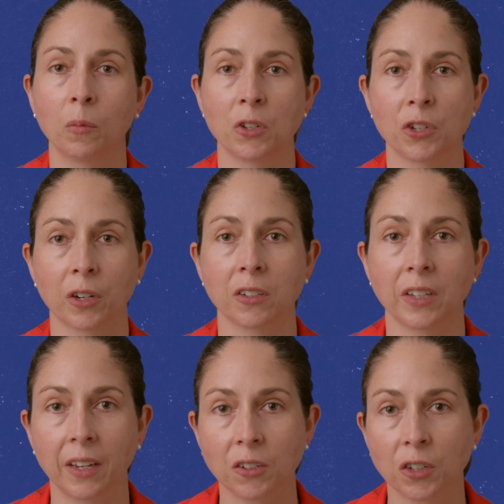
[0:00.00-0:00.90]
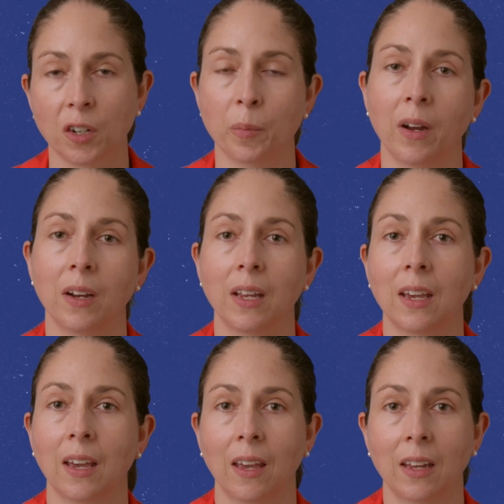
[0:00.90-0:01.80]
When sugars enter your
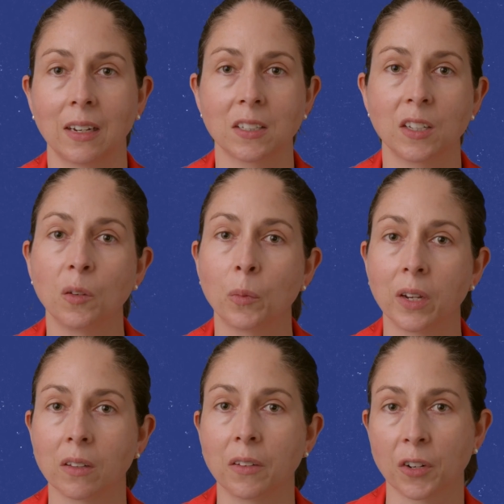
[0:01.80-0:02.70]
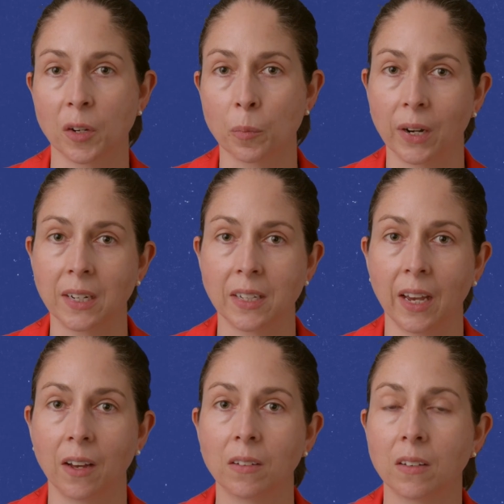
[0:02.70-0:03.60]
body and exceed what your liver can break
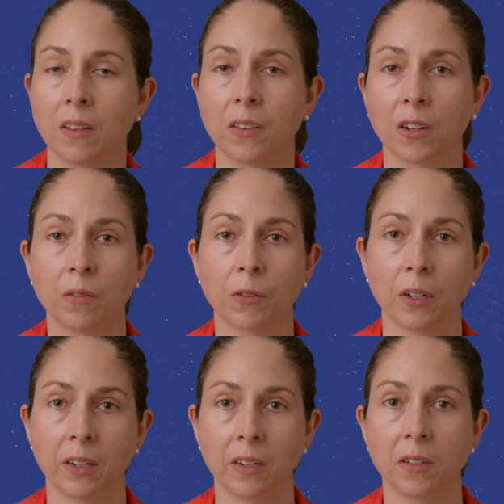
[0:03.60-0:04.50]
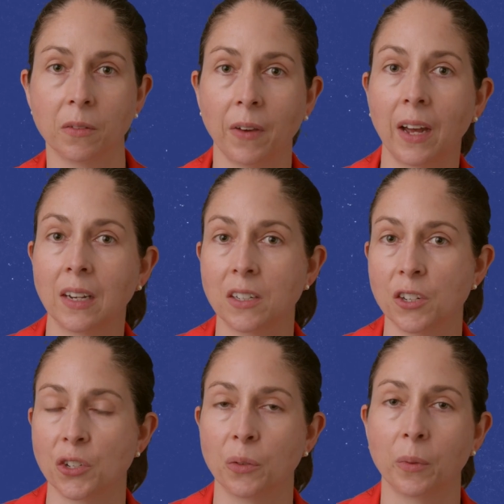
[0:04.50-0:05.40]
down, they're converted into fatty
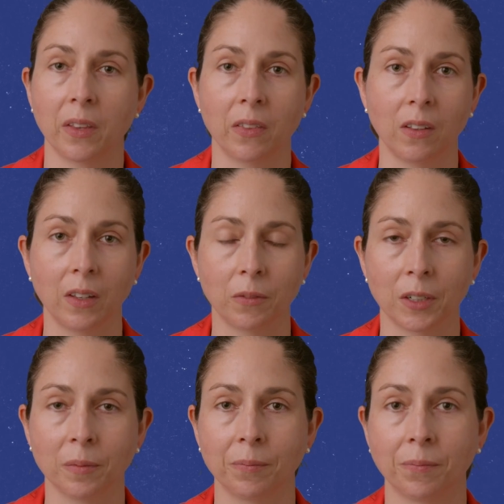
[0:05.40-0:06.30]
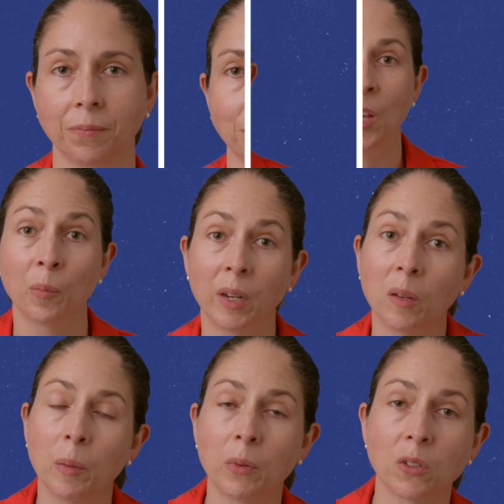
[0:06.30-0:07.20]
tissue within the liver.
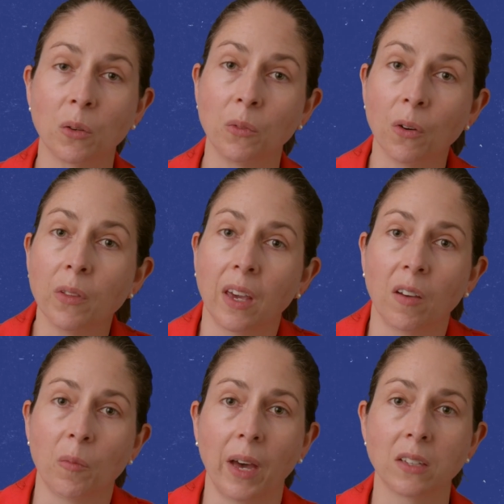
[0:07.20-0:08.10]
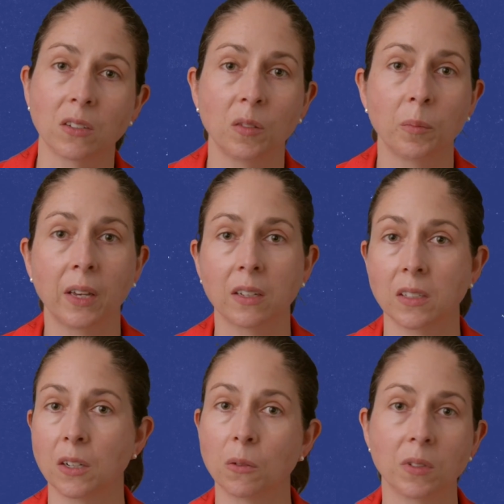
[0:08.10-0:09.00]
Many people don't know they have MASLD because
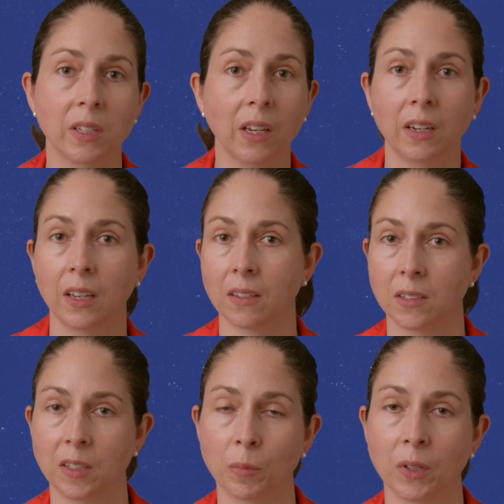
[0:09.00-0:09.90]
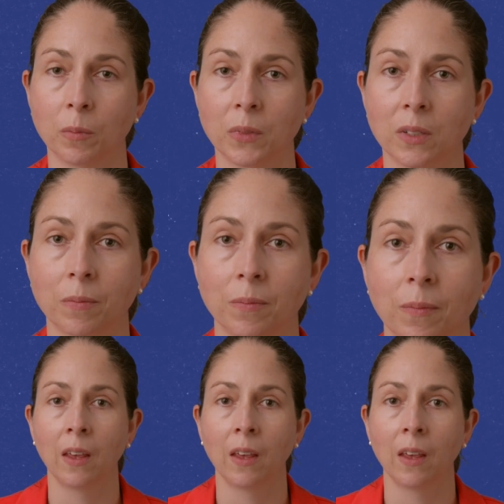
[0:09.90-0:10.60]
they don't see any symptoms.